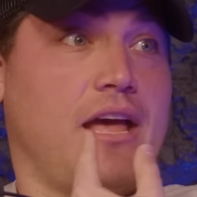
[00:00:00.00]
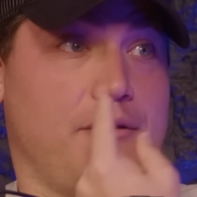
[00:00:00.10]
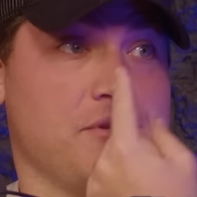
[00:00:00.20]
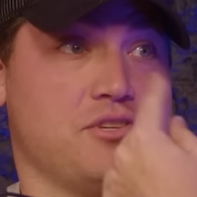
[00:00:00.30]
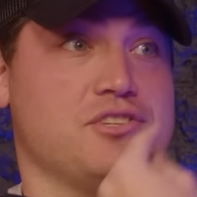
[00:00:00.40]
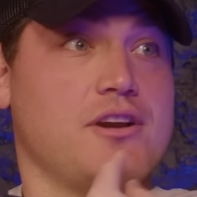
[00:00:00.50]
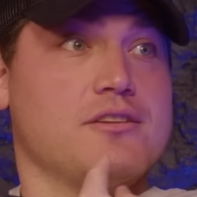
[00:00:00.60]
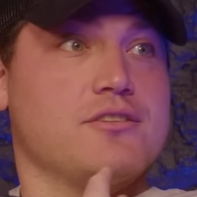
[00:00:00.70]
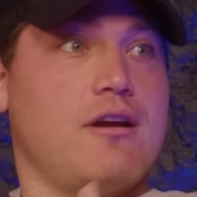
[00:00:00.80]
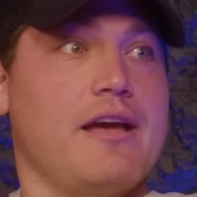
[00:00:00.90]
I almost just
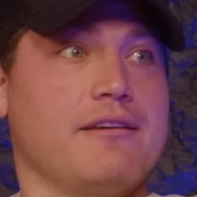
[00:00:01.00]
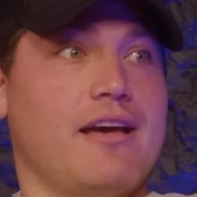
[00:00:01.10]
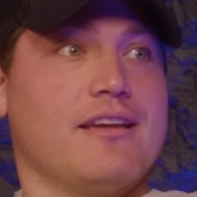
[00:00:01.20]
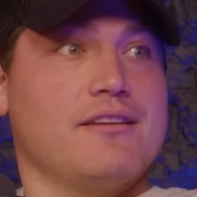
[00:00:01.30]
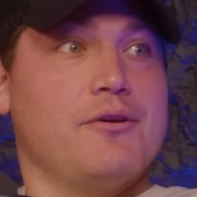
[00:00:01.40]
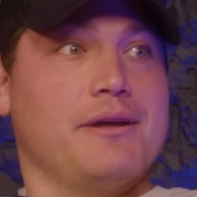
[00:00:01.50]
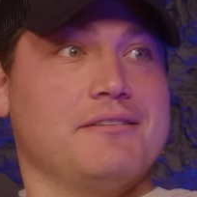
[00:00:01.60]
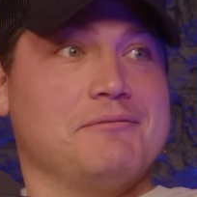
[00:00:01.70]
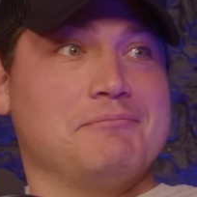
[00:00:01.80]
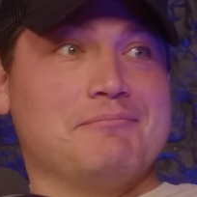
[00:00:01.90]
started to cry. I can do it.
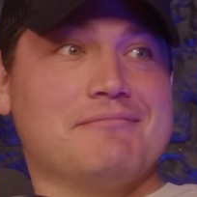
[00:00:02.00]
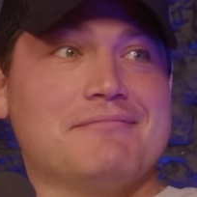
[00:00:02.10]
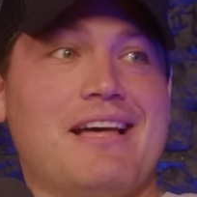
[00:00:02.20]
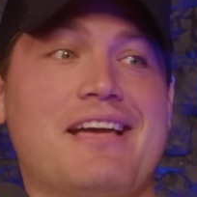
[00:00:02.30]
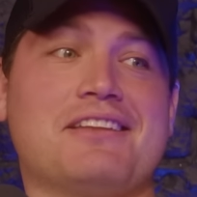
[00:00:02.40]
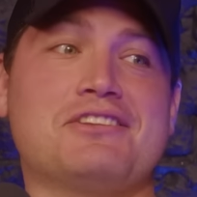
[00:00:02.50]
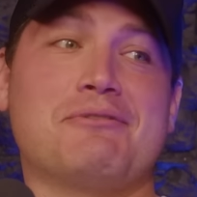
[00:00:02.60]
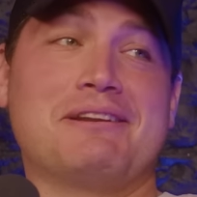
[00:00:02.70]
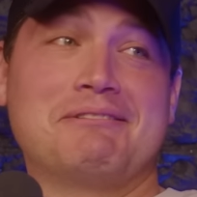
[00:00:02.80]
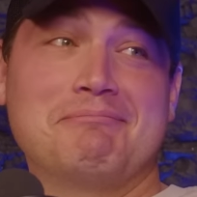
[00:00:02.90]
Yeah, you can. I can do
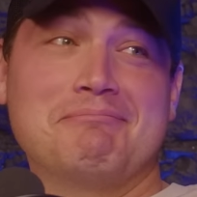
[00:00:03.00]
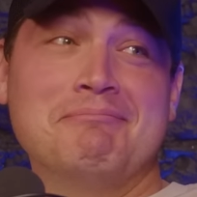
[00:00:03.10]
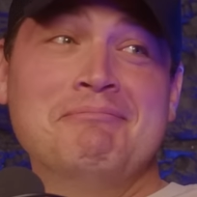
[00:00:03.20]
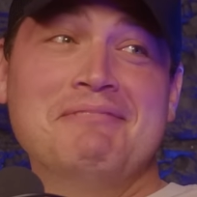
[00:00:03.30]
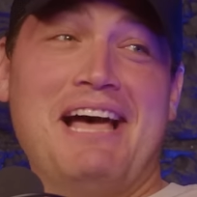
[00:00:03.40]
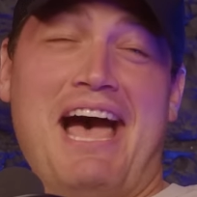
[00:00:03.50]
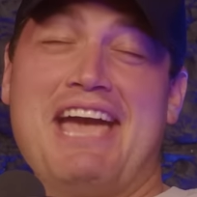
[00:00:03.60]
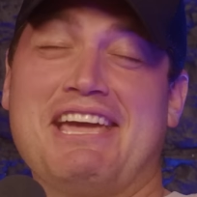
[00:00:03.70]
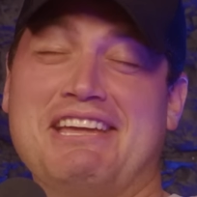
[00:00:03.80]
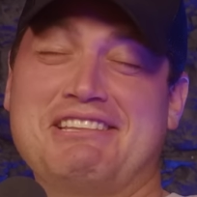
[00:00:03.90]
it. I
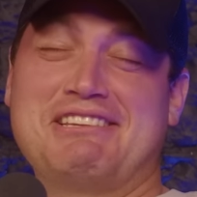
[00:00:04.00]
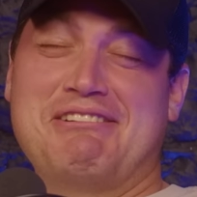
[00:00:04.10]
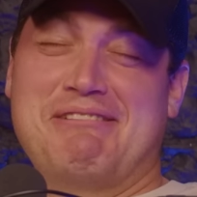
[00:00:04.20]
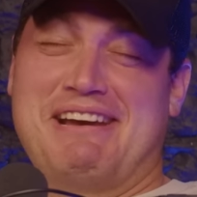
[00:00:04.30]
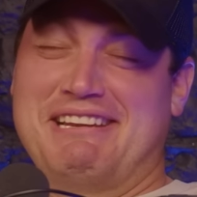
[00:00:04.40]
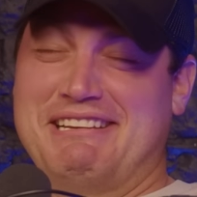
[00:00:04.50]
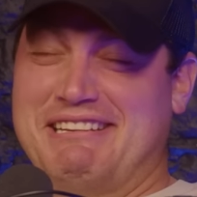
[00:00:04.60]
can do it.